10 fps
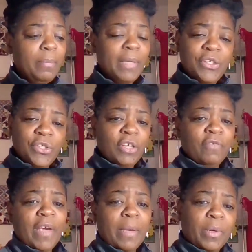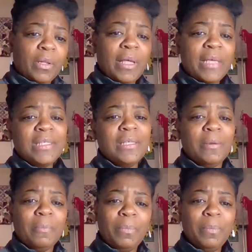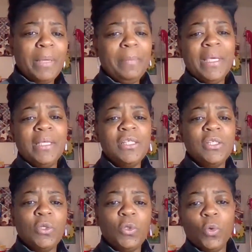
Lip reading: Make sure your fabric closet mimics